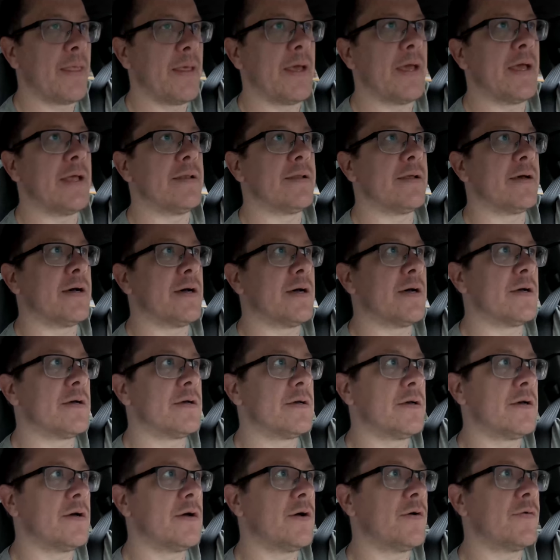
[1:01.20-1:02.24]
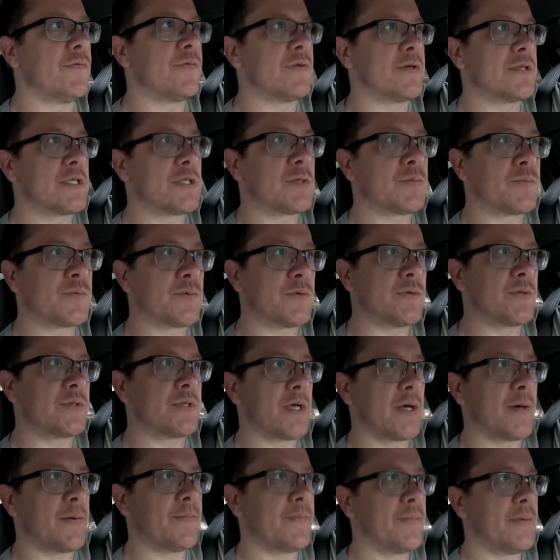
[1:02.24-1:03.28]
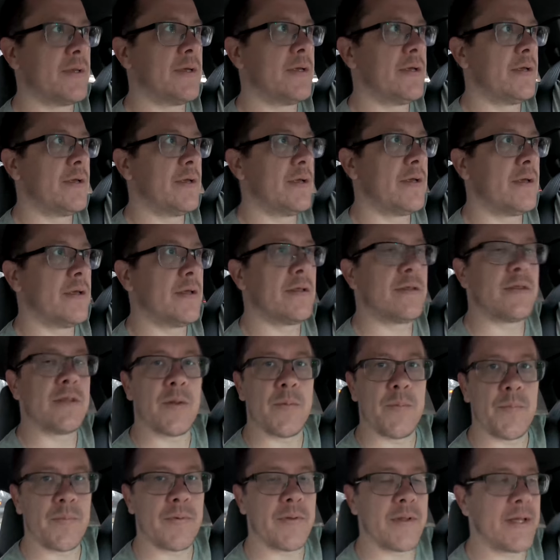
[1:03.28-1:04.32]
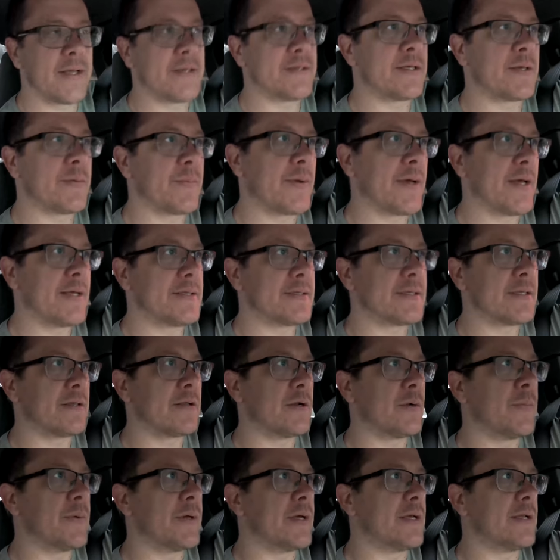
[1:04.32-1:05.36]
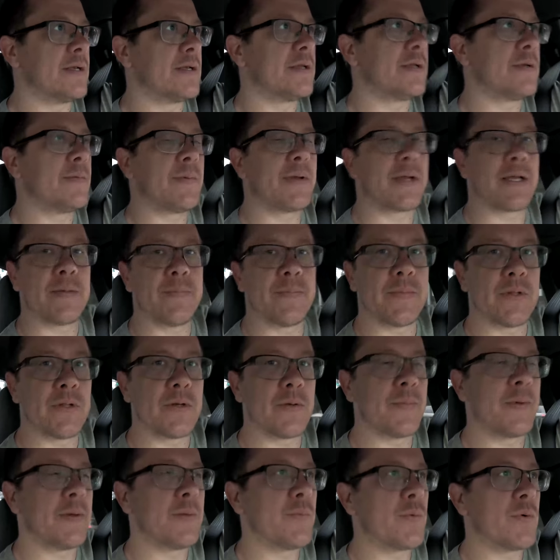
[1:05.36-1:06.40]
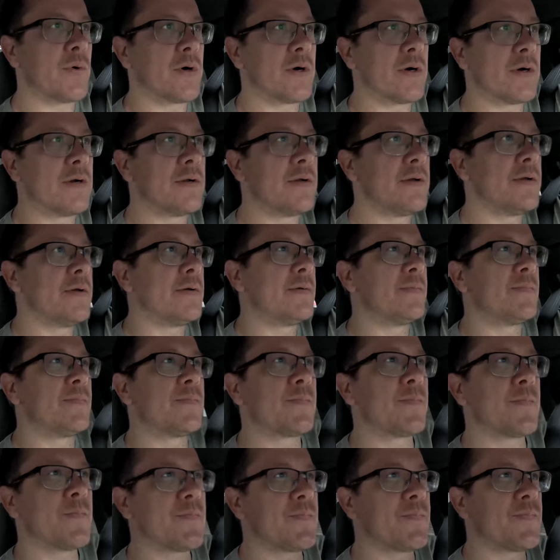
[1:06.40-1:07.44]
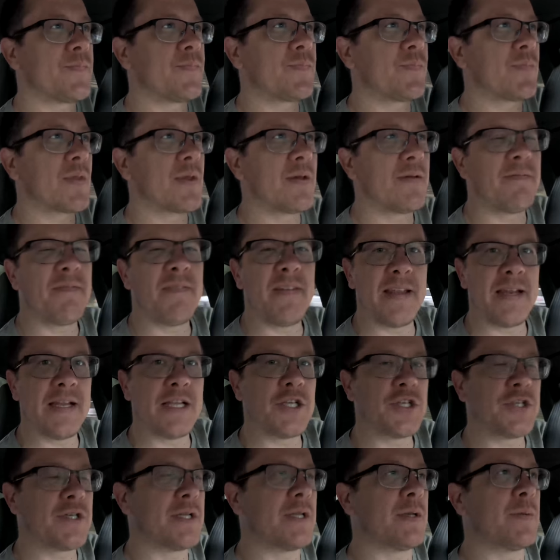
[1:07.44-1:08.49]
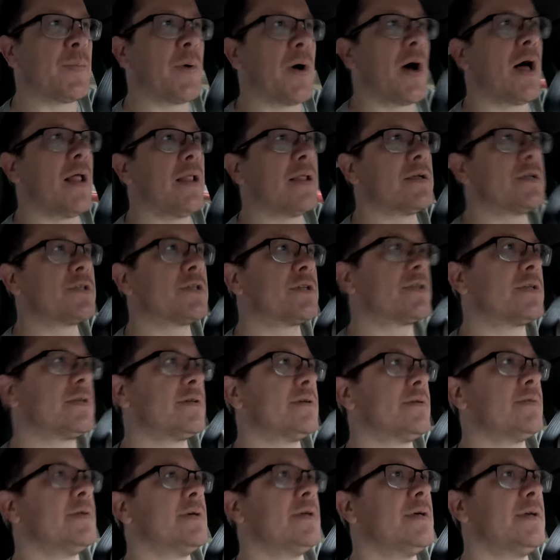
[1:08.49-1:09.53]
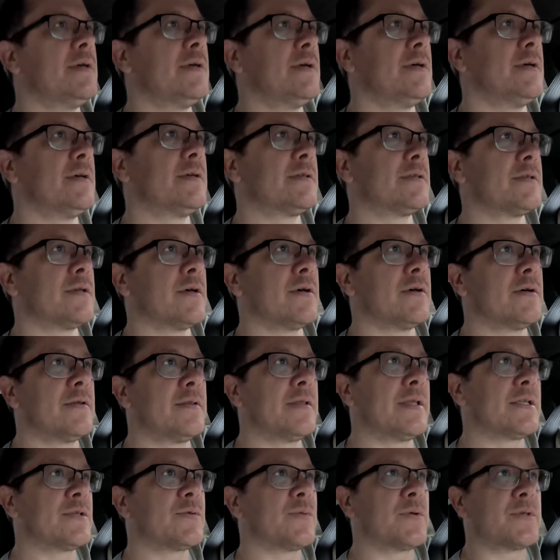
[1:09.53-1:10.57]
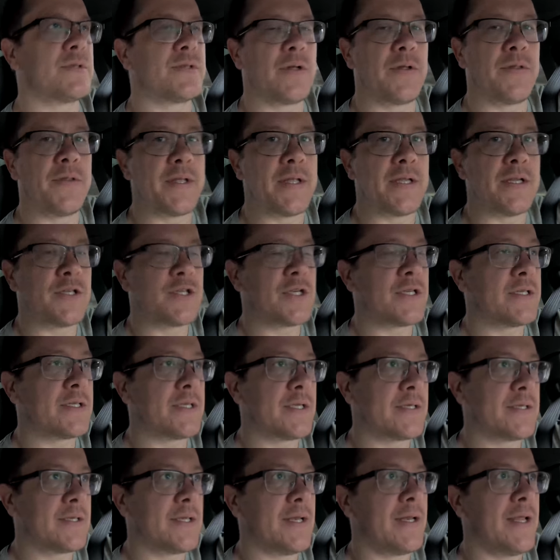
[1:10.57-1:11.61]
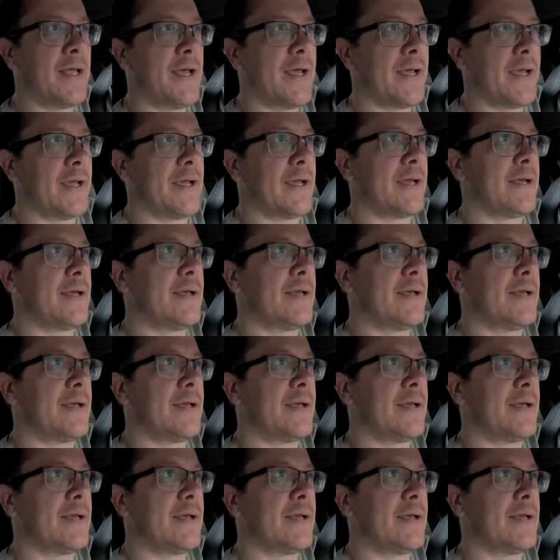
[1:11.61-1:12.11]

and hopefully spruce up the planting beds a little bit, make them a little bit more finished and polished. So that's what's on the agenda today.